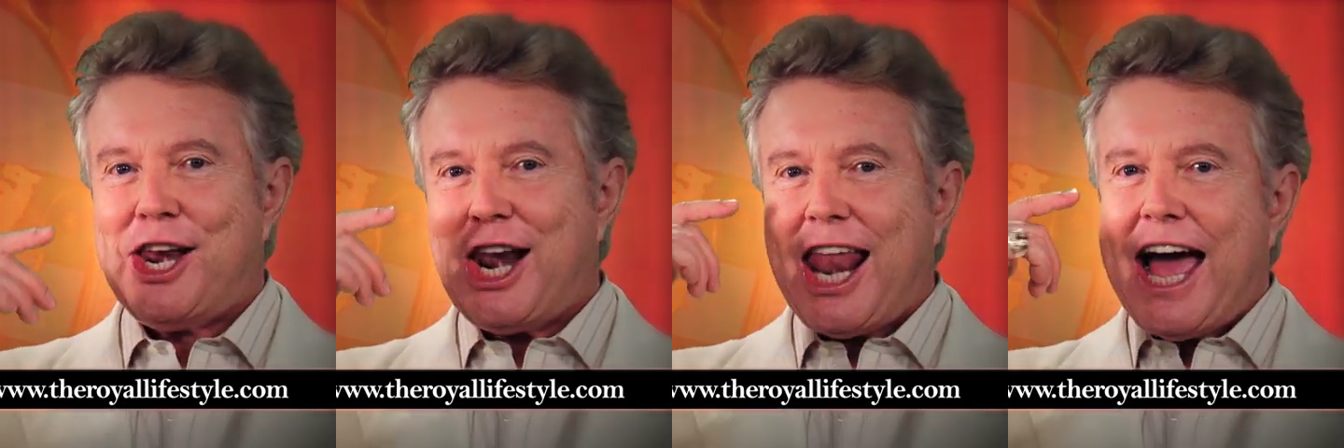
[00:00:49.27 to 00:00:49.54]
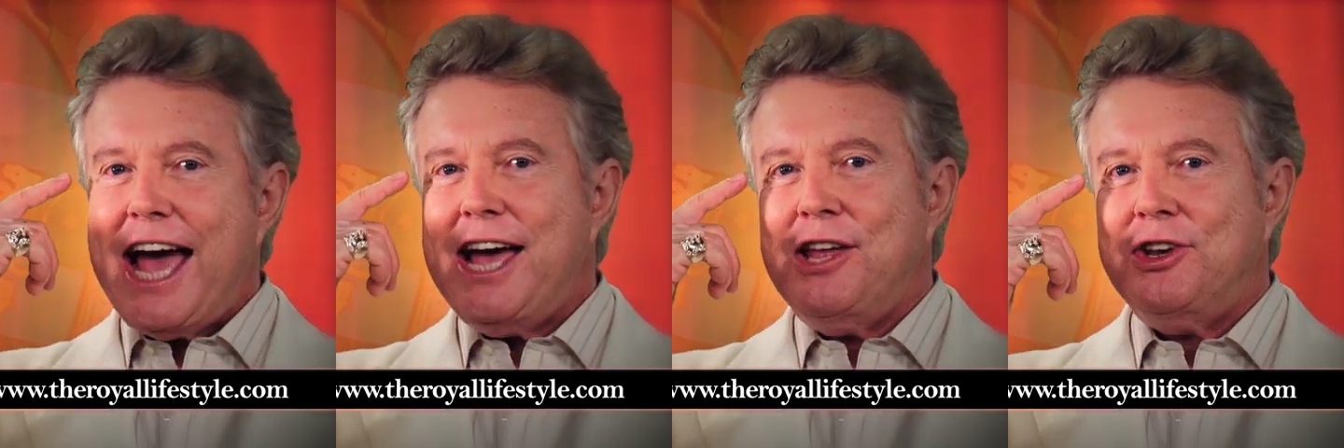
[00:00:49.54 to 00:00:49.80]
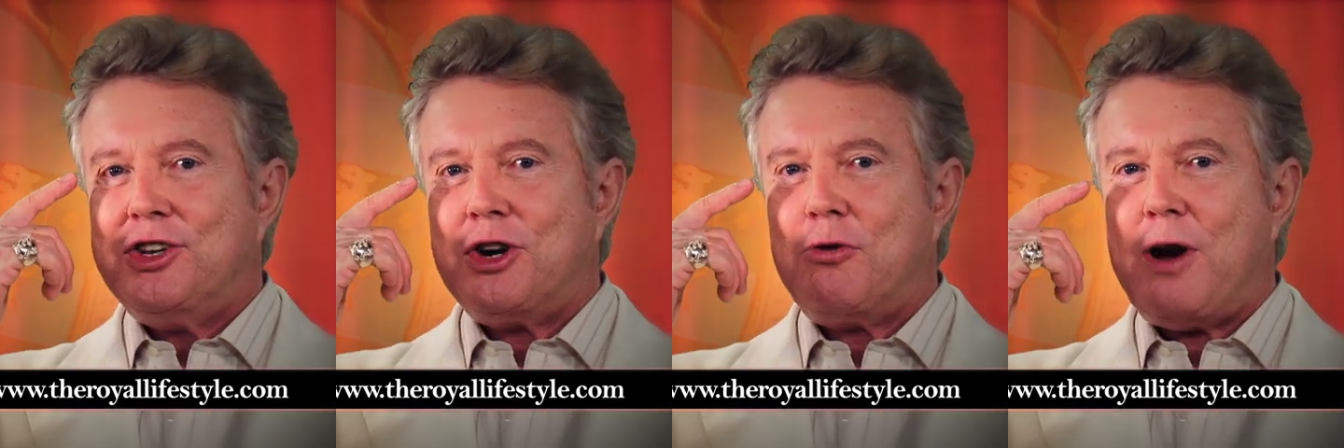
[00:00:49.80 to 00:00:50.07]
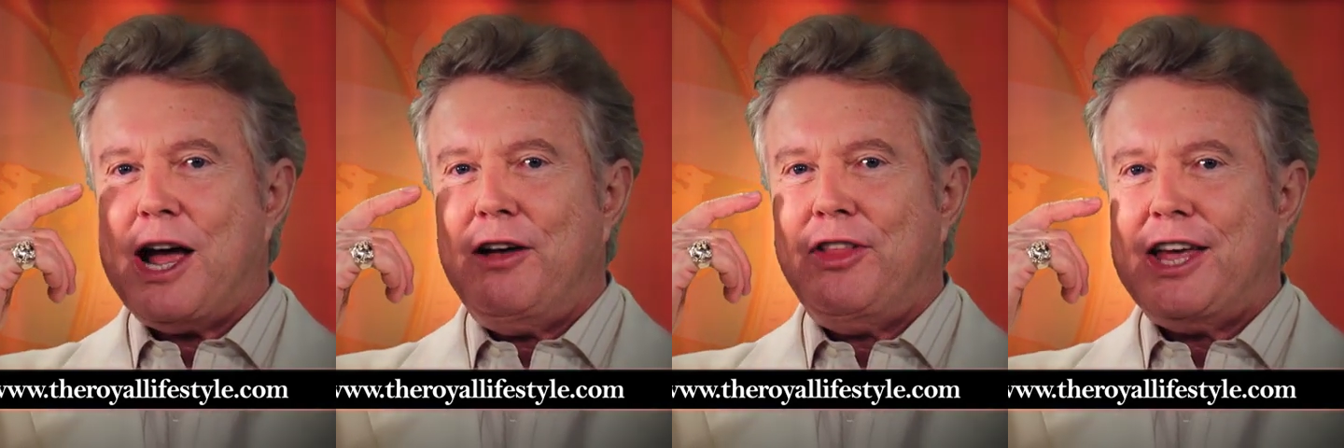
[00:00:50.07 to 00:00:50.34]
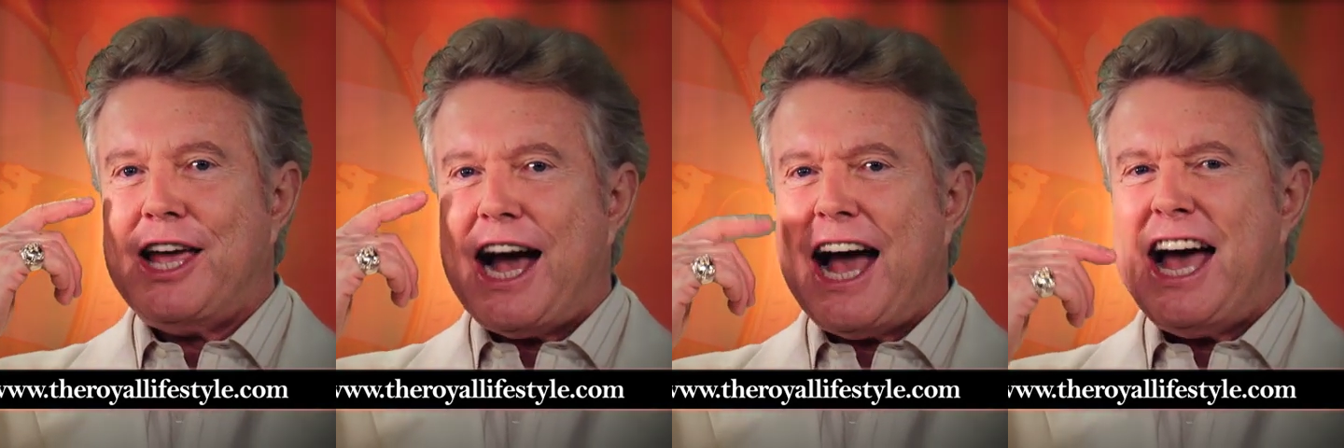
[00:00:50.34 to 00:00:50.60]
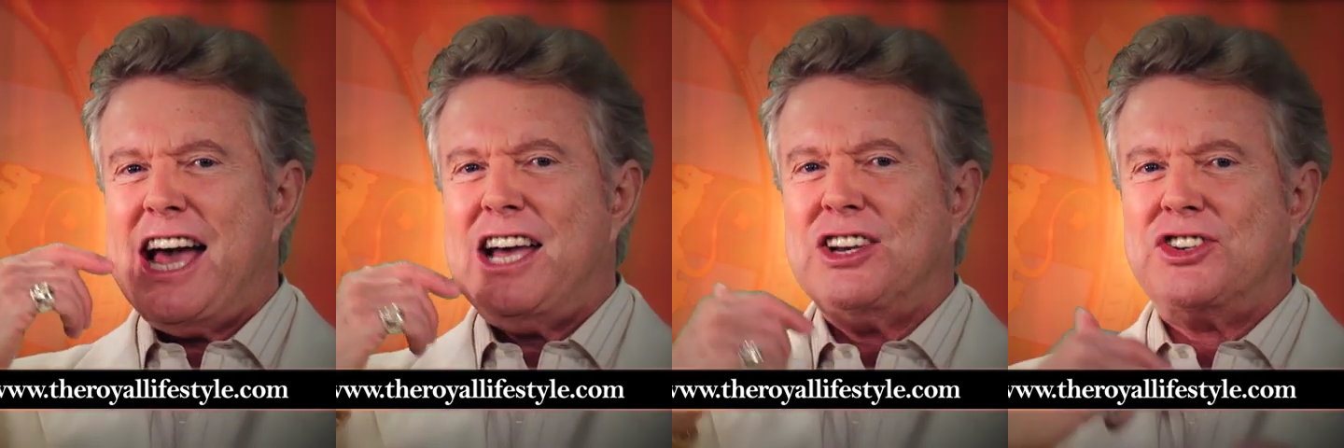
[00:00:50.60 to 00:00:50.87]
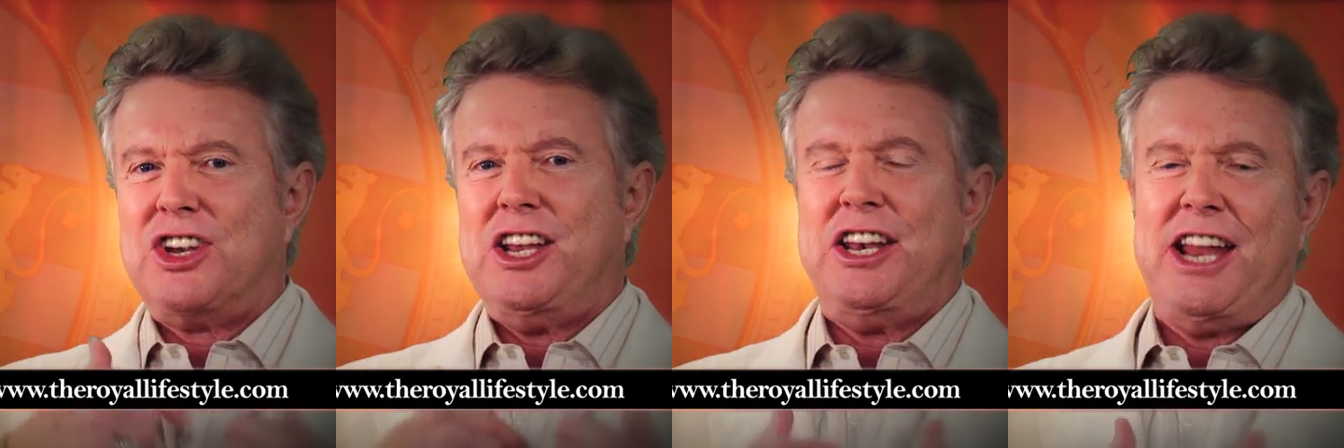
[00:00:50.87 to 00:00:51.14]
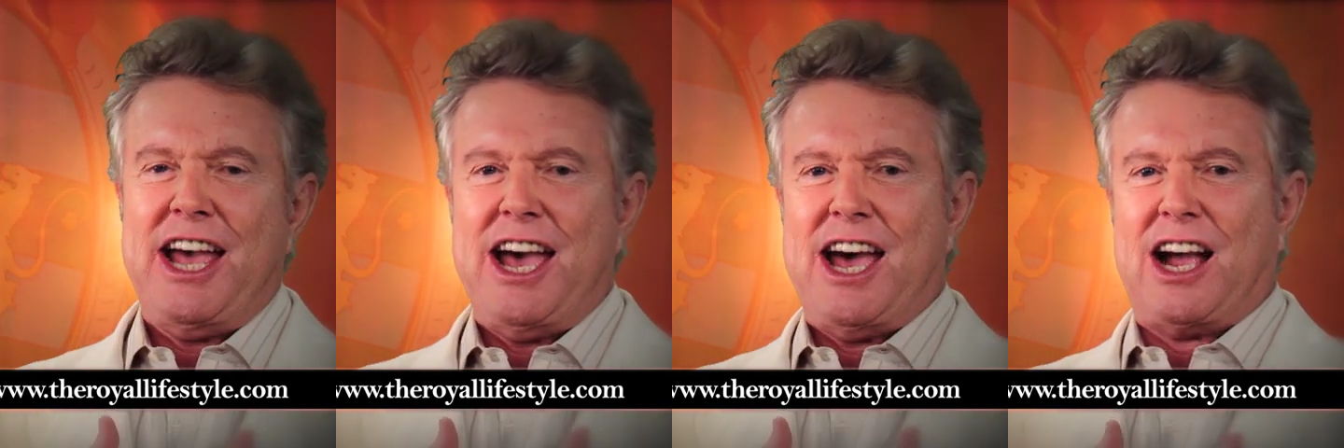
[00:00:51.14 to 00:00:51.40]
lines around the eyes and
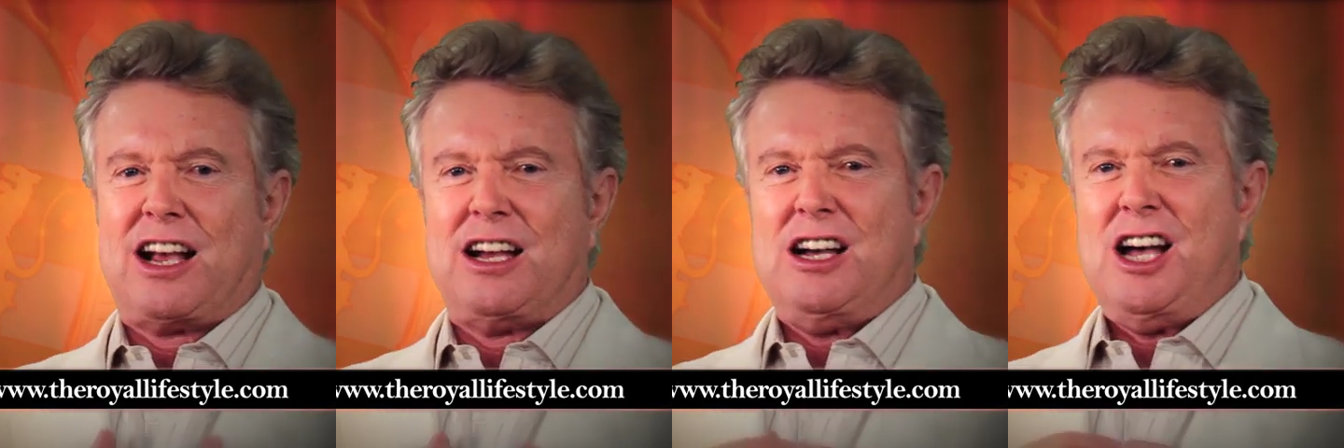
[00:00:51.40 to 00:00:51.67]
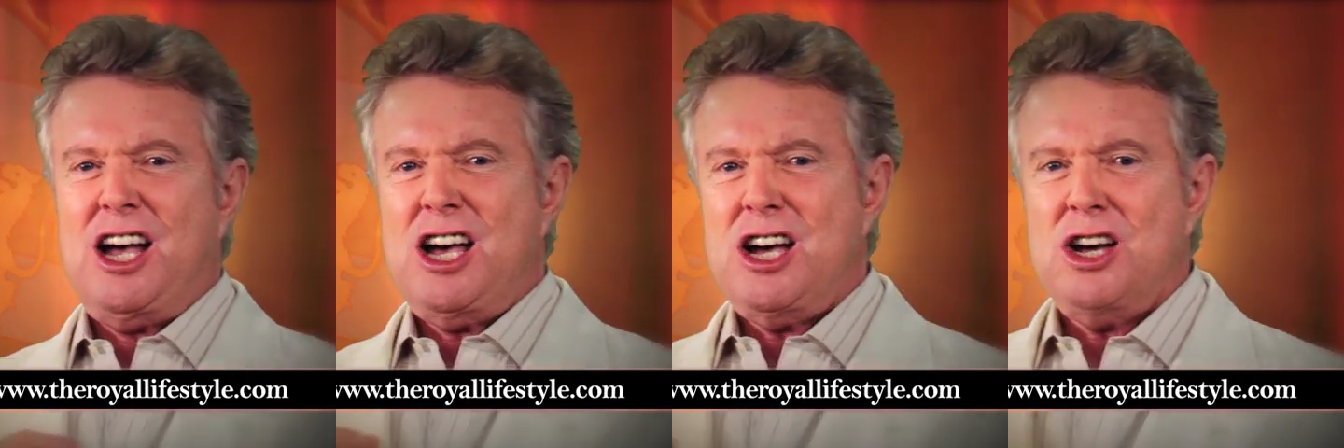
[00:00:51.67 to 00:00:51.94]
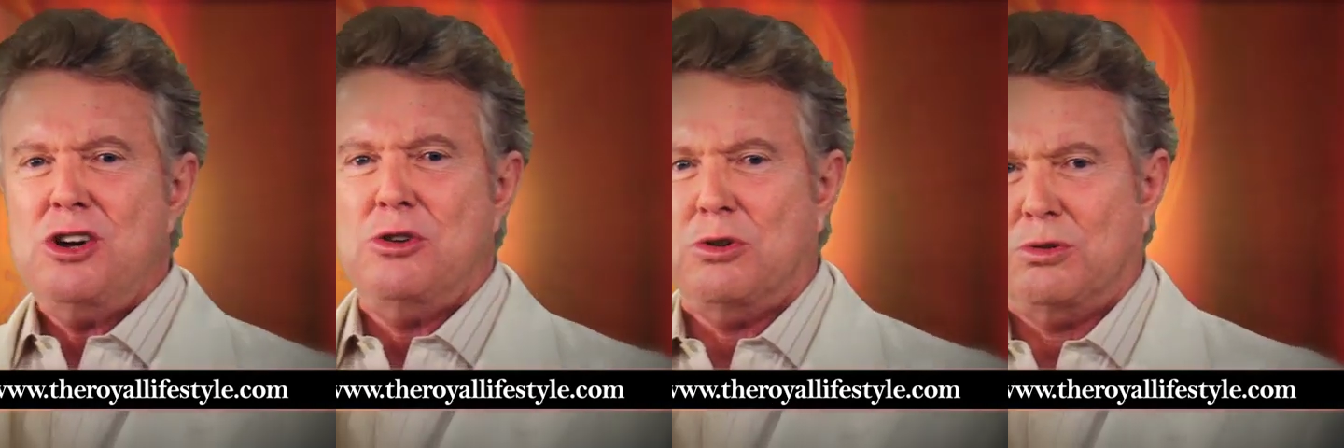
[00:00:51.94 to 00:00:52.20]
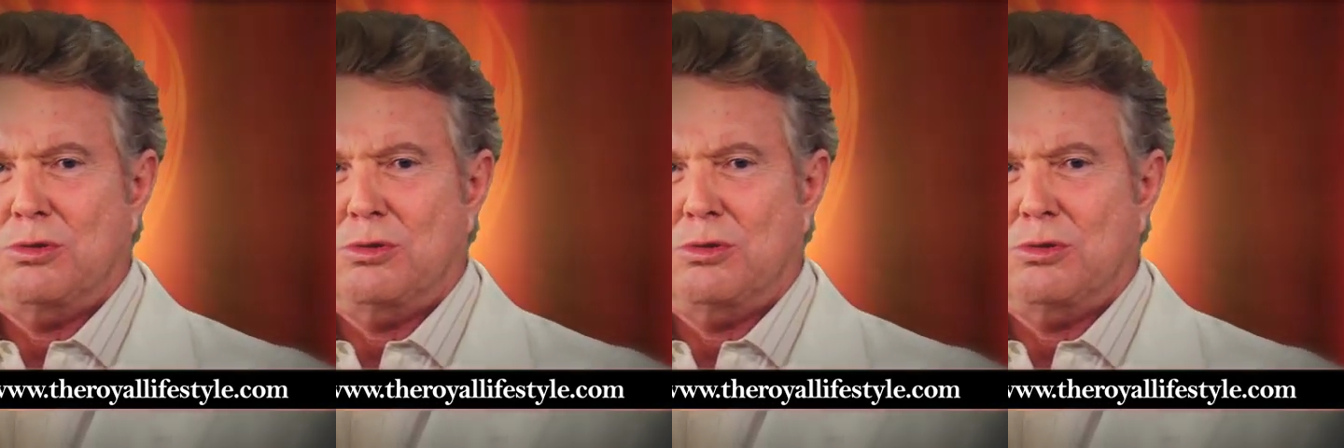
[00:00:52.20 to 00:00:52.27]
neck. Ooh!